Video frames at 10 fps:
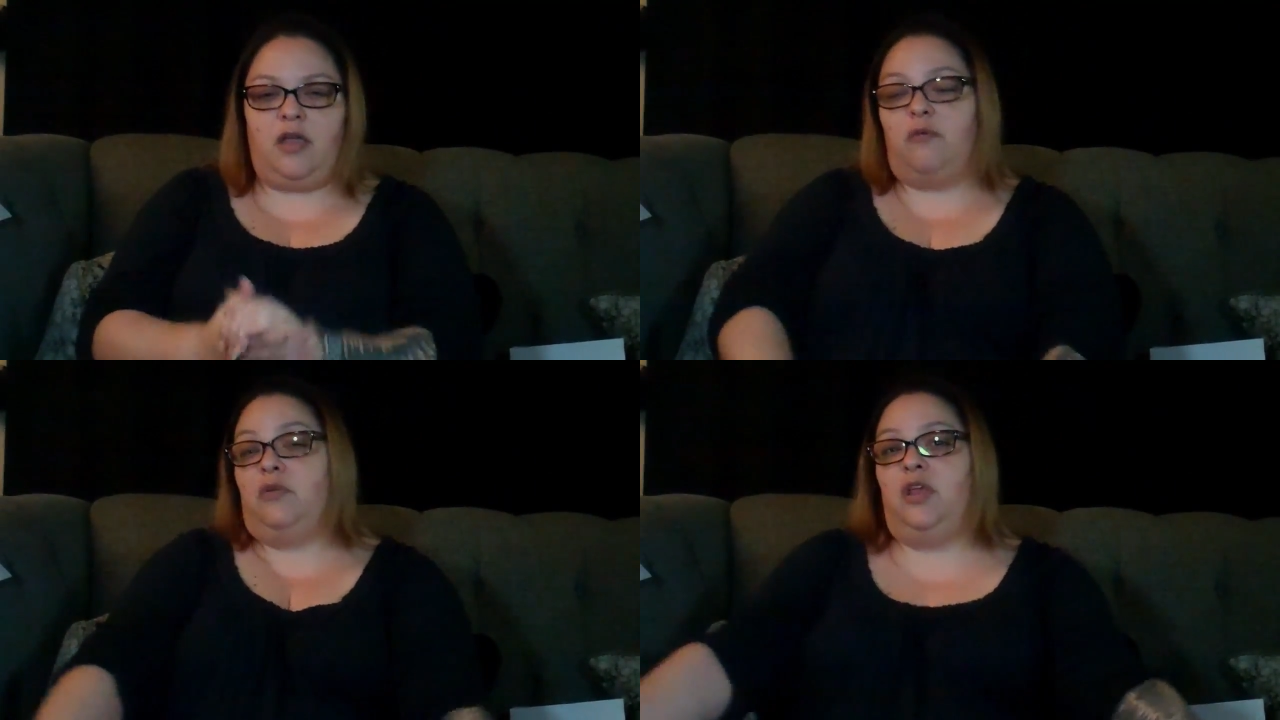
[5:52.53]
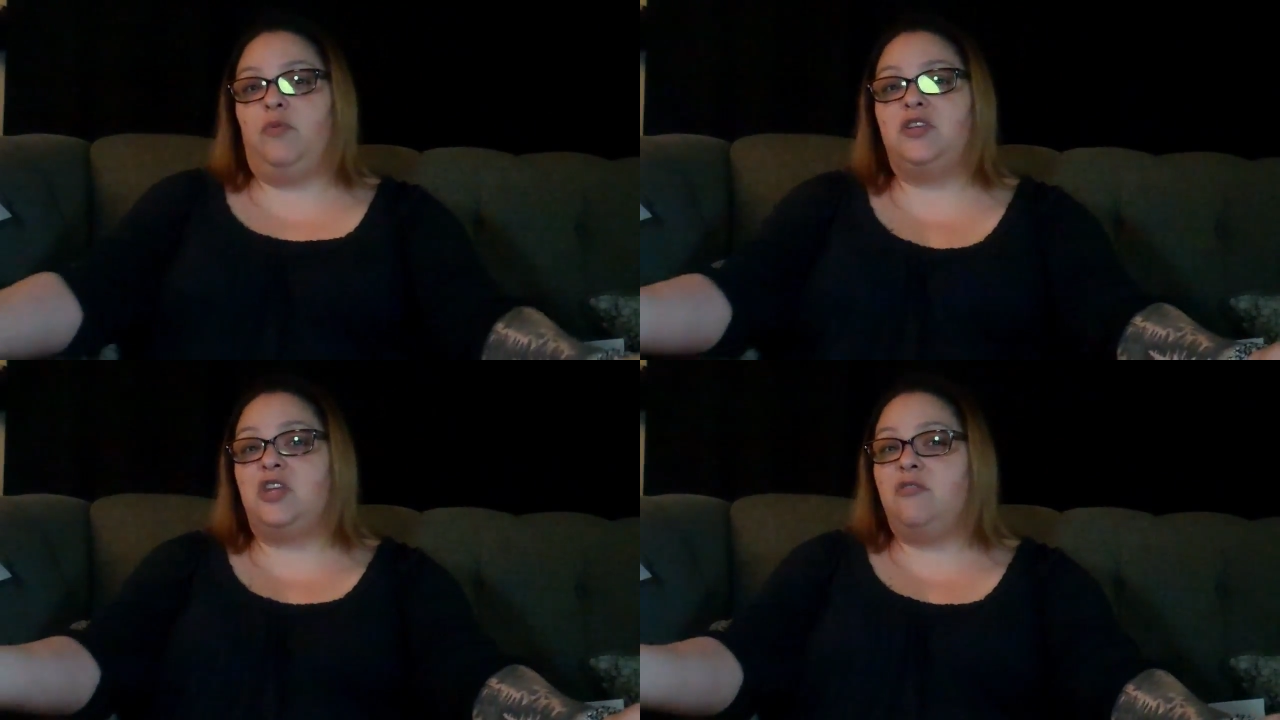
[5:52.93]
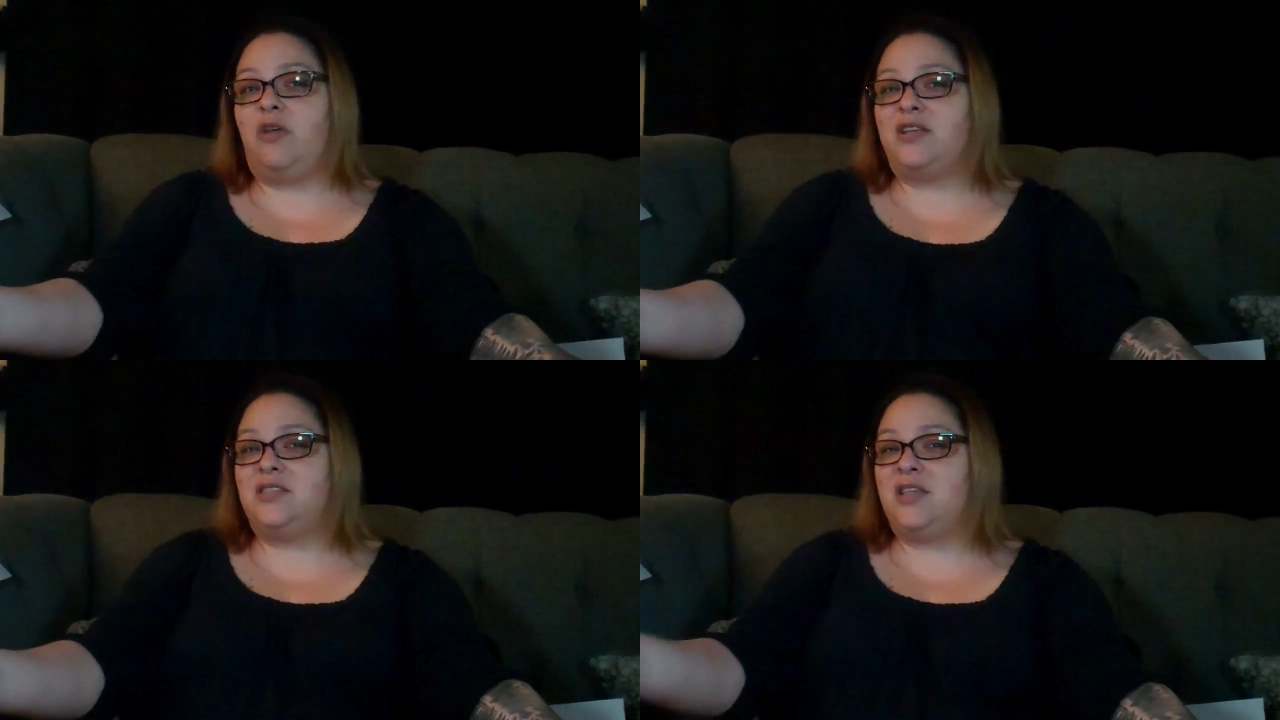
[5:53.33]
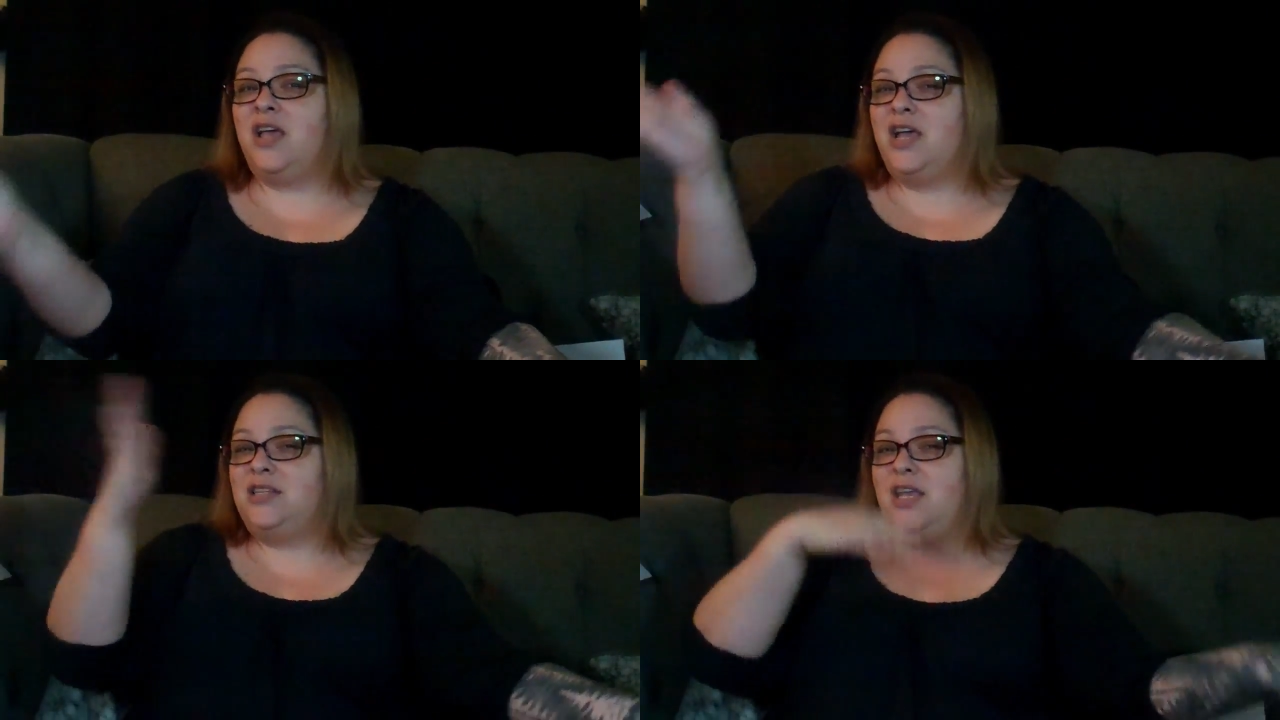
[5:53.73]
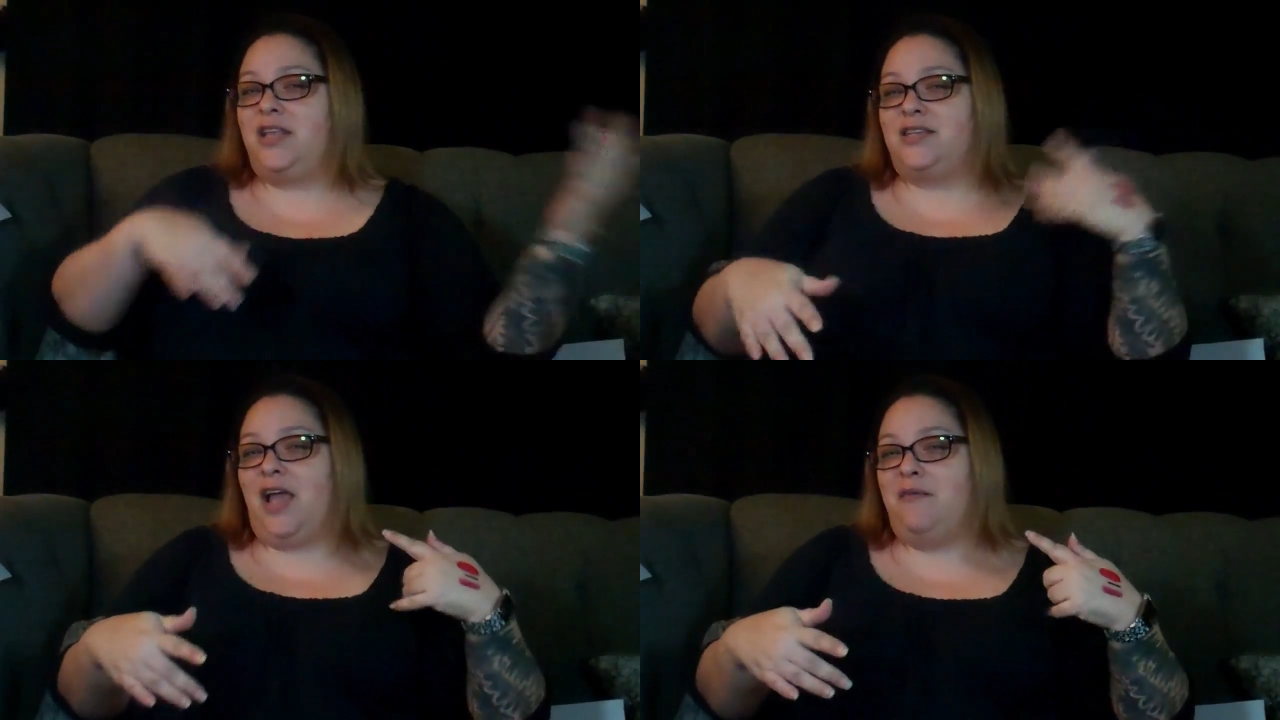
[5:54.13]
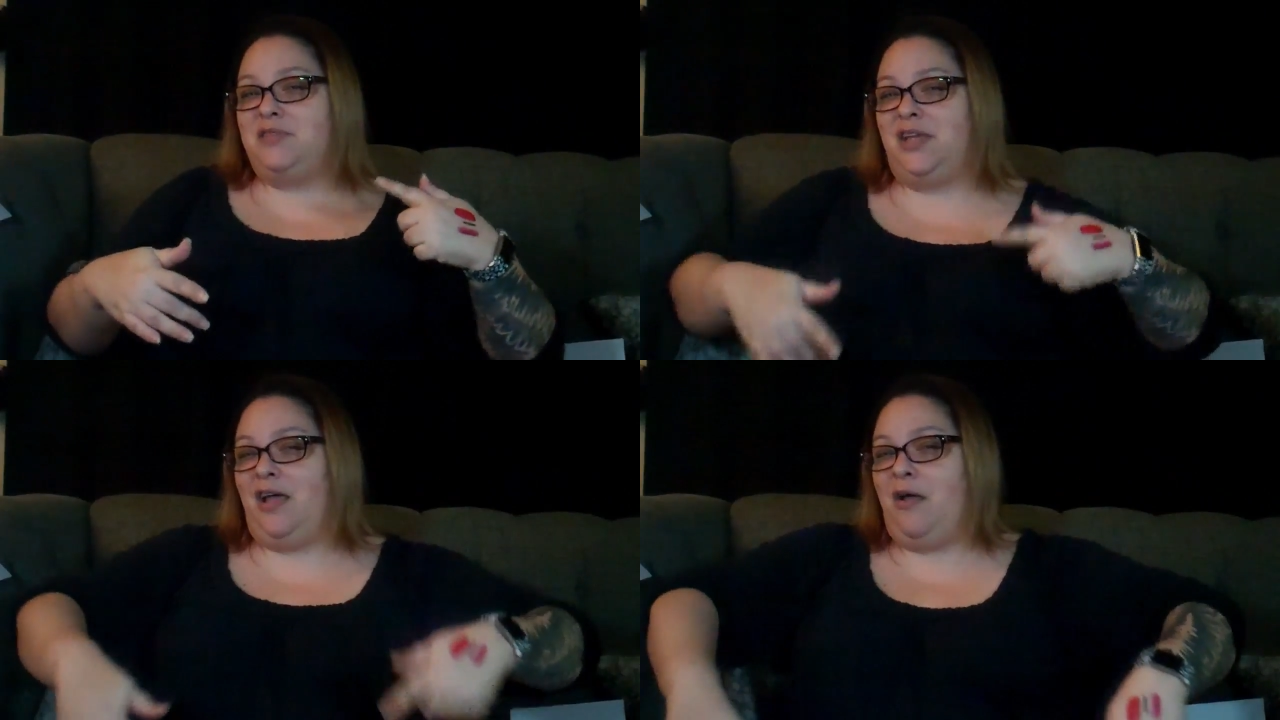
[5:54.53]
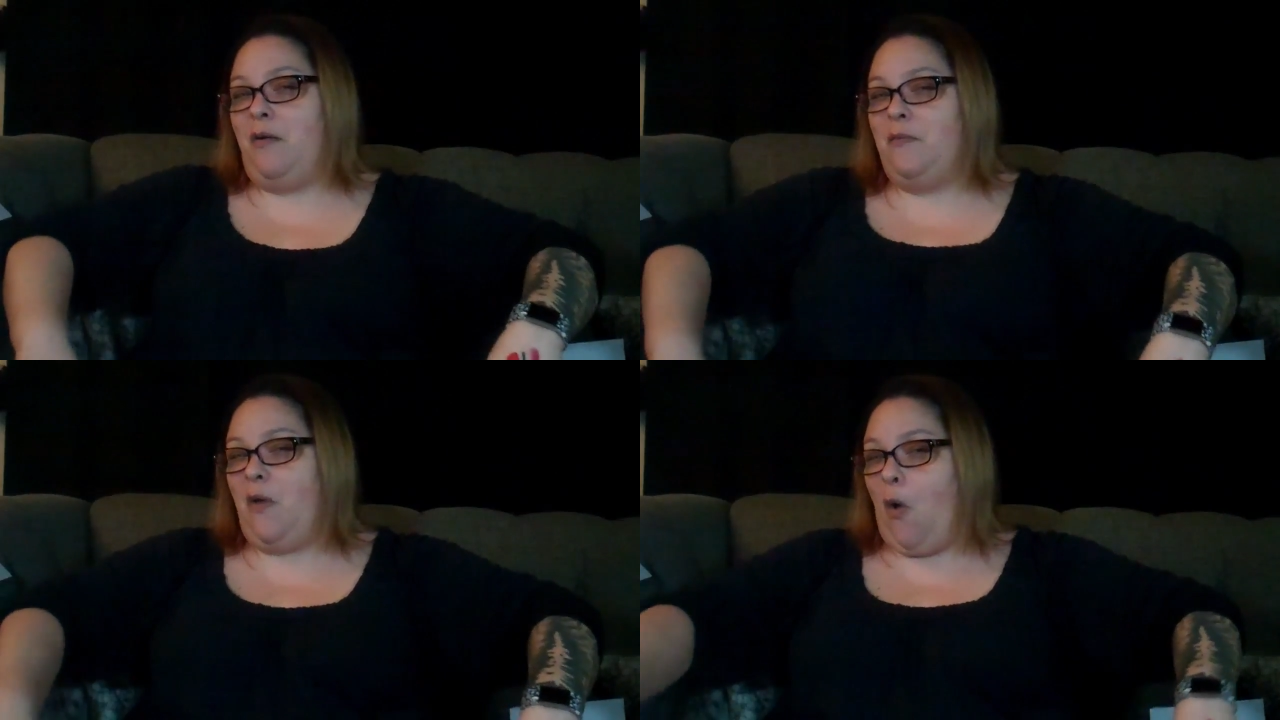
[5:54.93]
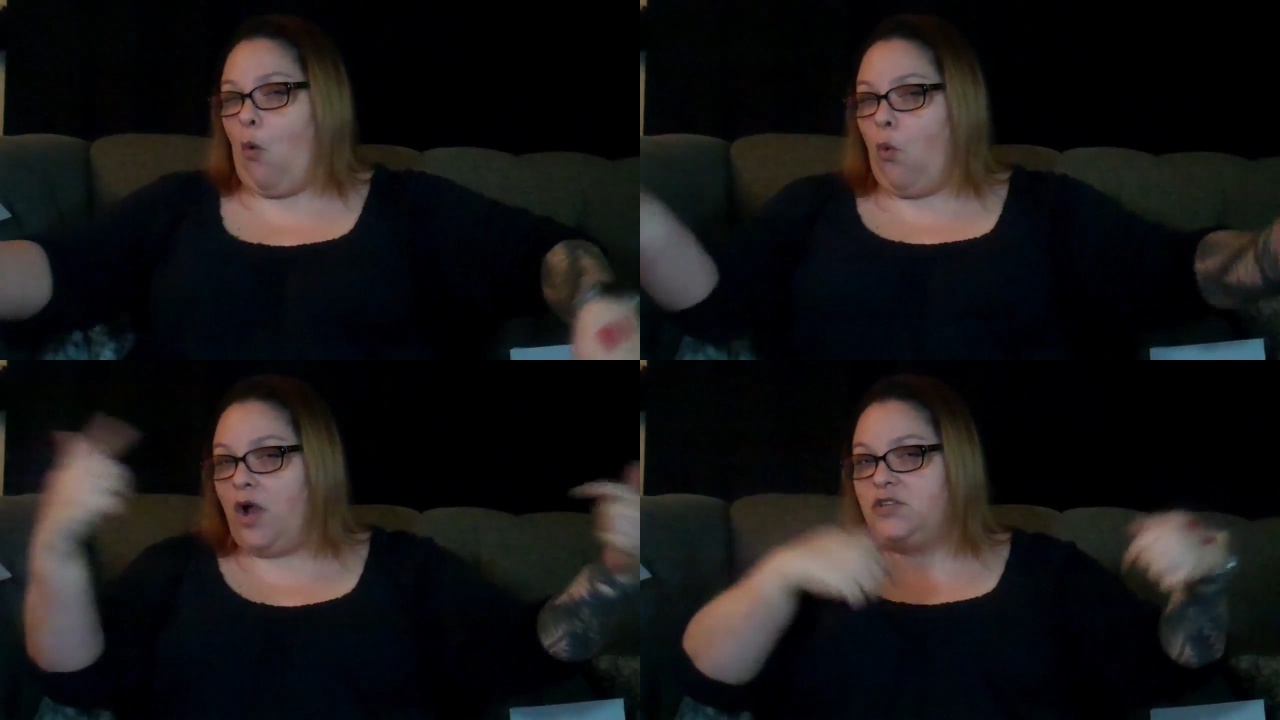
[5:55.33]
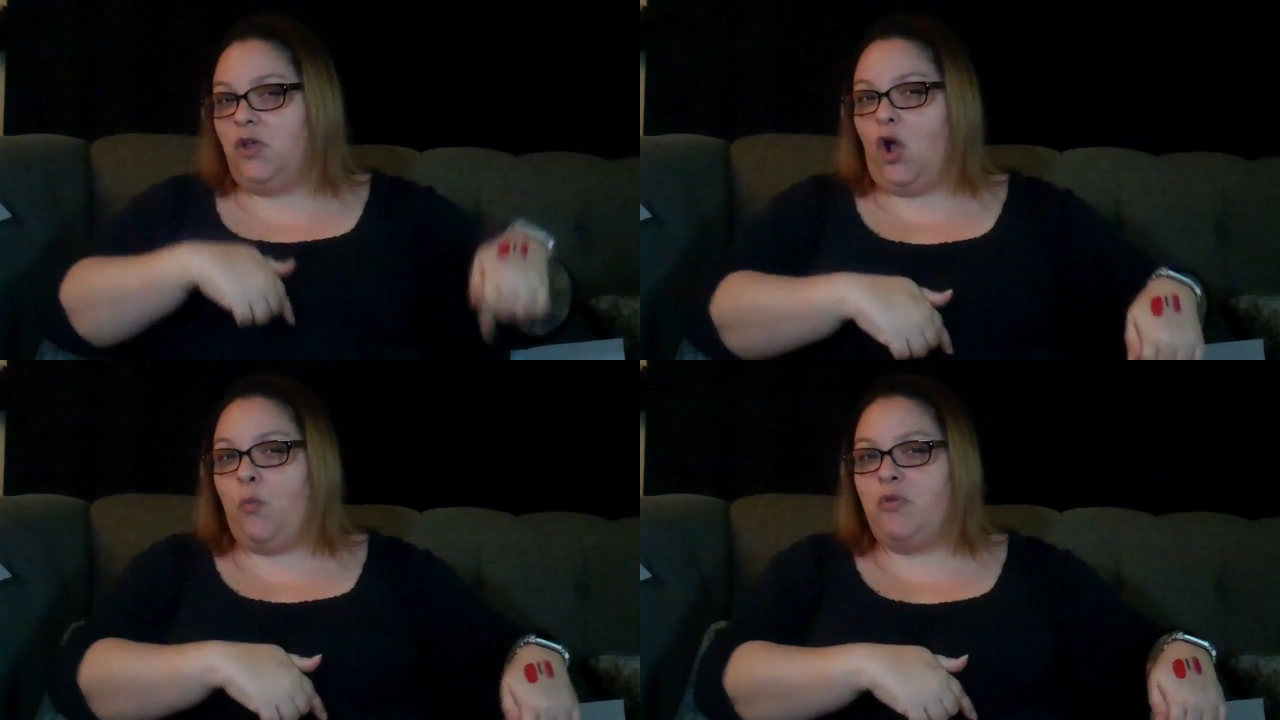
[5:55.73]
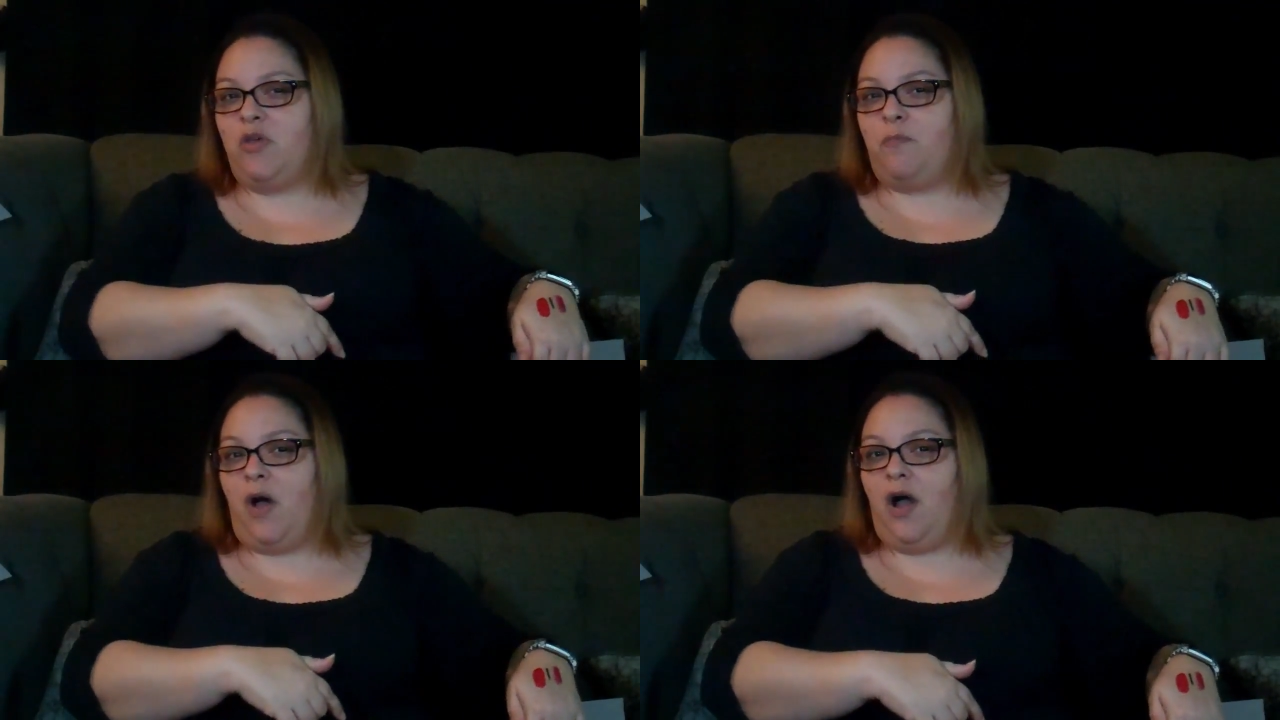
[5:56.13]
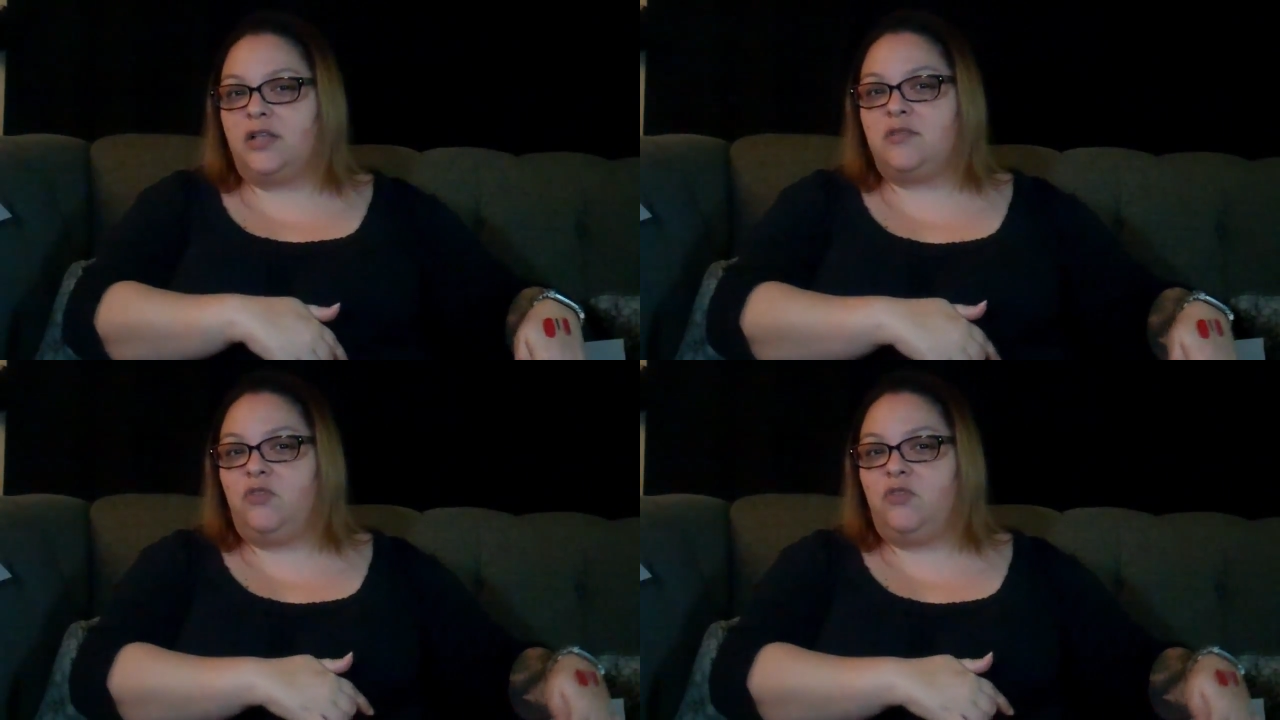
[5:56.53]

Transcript: I really appreciate you guys taking the time to come watch me open the box.